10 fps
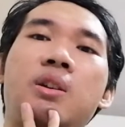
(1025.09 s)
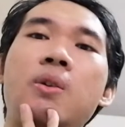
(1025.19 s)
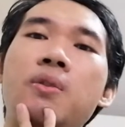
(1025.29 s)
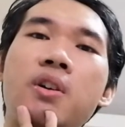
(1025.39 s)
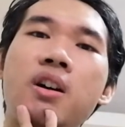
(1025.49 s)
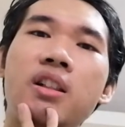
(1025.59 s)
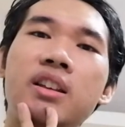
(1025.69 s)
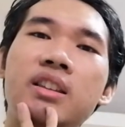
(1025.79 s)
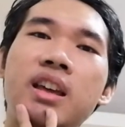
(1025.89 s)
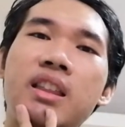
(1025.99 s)
overall
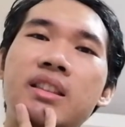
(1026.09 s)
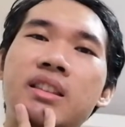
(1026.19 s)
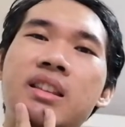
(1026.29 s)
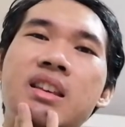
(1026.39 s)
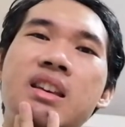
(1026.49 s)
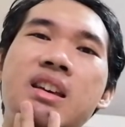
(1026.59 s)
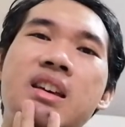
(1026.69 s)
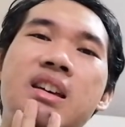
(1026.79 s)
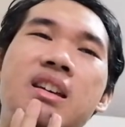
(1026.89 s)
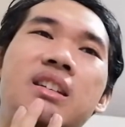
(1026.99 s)
and then
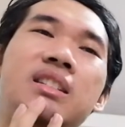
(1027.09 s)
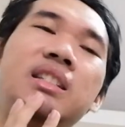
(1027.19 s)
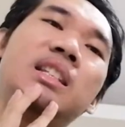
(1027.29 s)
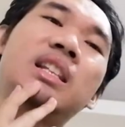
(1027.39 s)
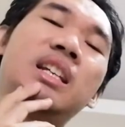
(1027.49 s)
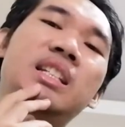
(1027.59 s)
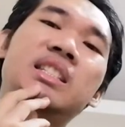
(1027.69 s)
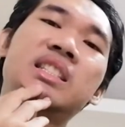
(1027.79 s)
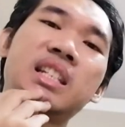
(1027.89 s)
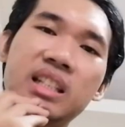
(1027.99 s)
like
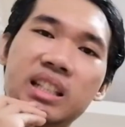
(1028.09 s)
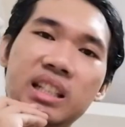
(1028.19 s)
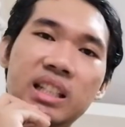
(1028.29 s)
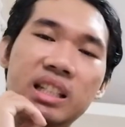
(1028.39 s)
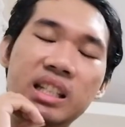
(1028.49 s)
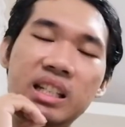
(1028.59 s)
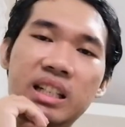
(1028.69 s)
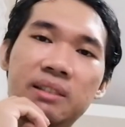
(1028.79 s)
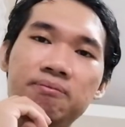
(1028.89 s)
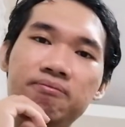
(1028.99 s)
it's like
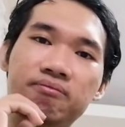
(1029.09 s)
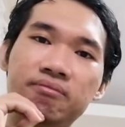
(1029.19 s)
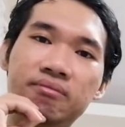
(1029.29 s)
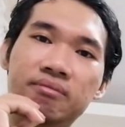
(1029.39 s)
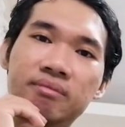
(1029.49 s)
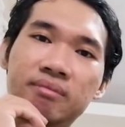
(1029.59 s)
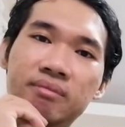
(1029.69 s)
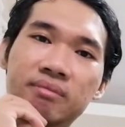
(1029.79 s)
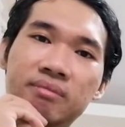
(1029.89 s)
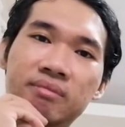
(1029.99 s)
yeah
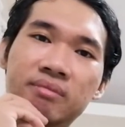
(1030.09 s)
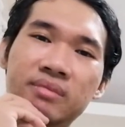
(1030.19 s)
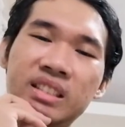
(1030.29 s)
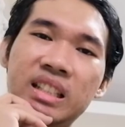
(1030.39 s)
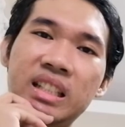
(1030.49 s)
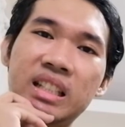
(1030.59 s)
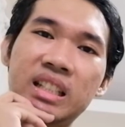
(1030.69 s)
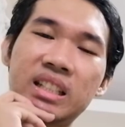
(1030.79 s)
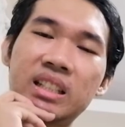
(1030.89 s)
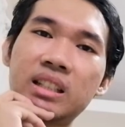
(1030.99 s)
um,
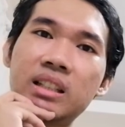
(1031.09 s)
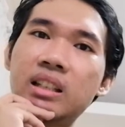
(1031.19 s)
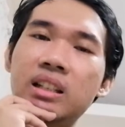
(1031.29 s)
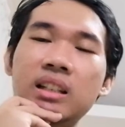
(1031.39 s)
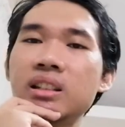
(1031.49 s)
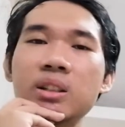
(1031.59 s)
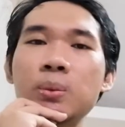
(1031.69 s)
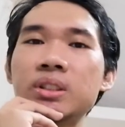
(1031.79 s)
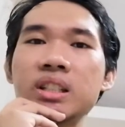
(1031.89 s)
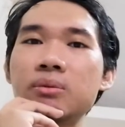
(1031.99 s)
yeah it
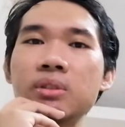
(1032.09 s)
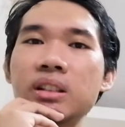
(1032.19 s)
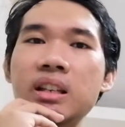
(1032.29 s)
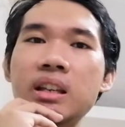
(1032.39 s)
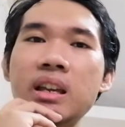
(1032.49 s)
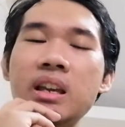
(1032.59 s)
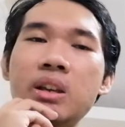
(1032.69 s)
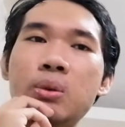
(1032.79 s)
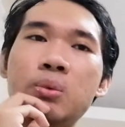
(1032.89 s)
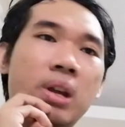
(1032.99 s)
wasn't really a
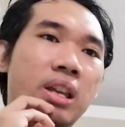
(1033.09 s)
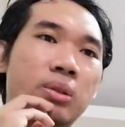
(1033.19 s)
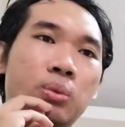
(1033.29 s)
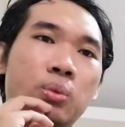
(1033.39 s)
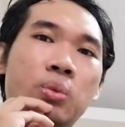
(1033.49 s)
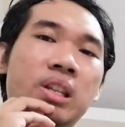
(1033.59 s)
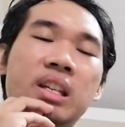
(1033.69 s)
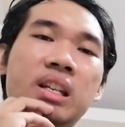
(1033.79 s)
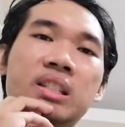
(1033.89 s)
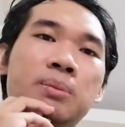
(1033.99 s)
great
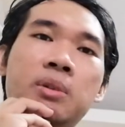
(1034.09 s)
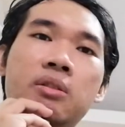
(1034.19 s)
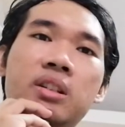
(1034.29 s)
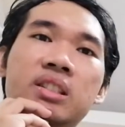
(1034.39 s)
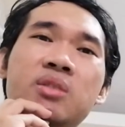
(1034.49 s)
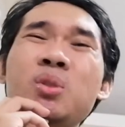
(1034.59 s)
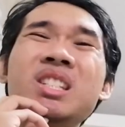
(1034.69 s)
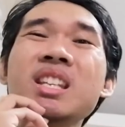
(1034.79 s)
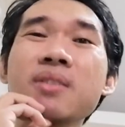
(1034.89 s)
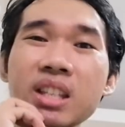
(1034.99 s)
reading experience it
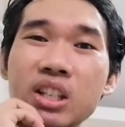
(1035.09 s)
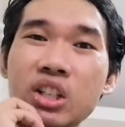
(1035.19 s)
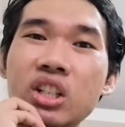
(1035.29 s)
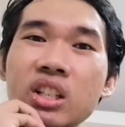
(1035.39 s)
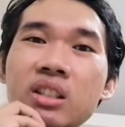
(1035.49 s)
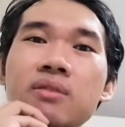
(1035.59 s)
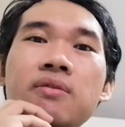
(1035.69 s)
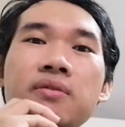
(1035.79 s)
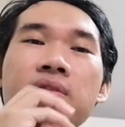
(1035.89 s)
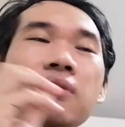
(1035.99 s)
wasn't even good
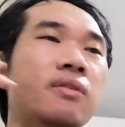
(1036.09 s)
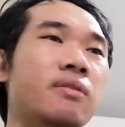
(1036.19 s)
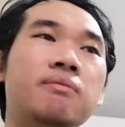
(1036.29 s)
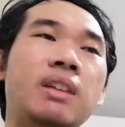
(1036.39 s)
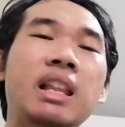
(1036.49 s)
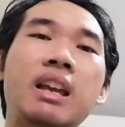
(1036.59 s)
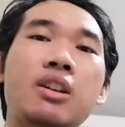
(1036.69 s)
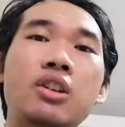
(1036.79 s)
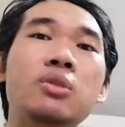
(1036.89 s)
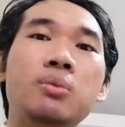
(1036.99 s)
like a
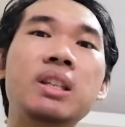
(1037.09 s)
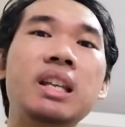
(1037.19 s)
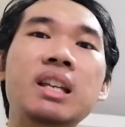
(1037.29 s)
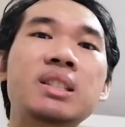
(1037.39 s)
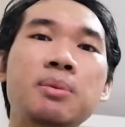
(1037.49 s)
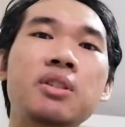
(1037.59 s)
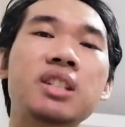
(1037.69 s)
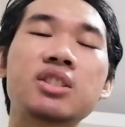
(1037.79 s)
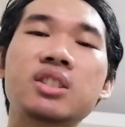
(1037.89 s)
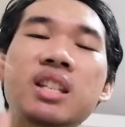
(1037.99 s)
good reading experience
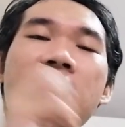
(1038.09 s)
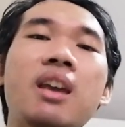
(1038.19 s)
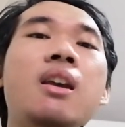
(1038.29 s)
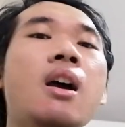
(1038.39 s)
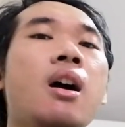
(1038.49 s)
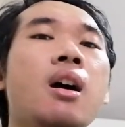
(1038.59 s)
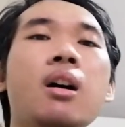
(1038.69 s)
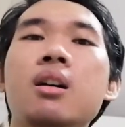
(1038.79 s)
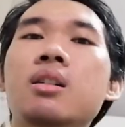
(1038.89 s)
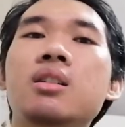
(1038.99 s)
I should say
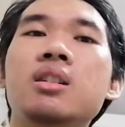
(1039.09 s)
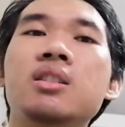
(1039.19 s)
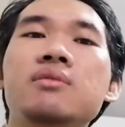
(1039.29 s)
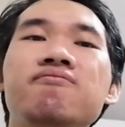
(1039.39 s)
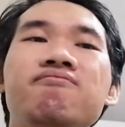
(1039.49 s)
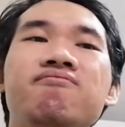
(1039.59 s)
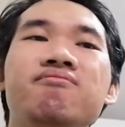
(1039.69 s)
um,